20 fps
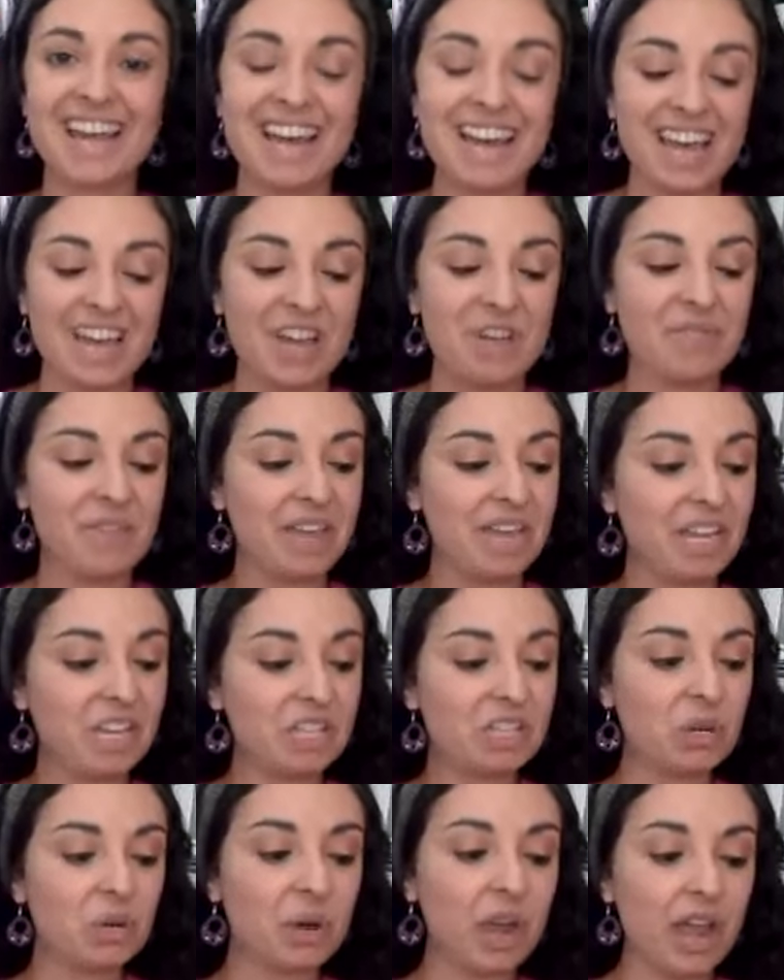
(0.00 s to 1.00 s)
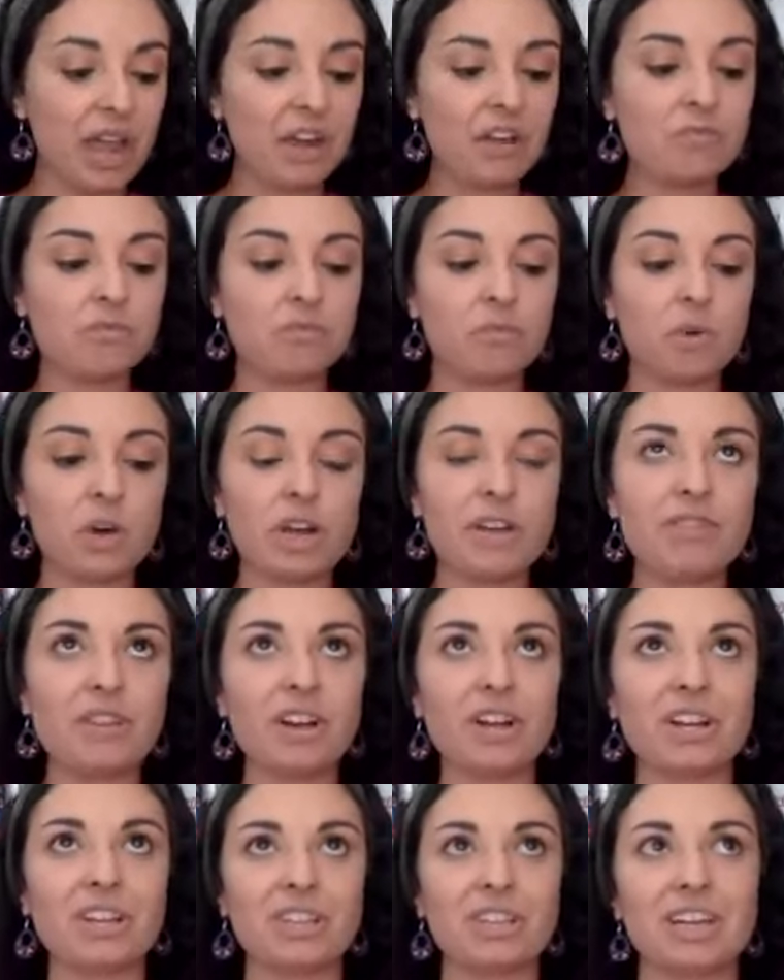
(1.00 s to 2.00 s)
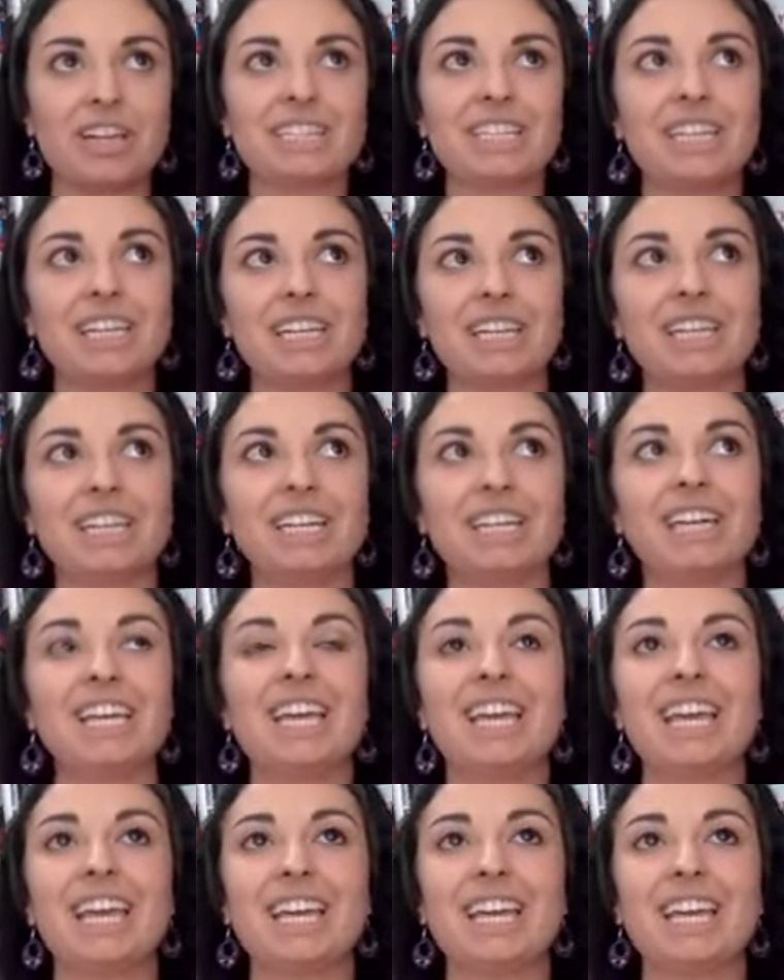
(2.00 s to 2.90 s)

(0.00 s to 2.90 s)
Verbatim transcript: Um, and so kind of one of our thoughts here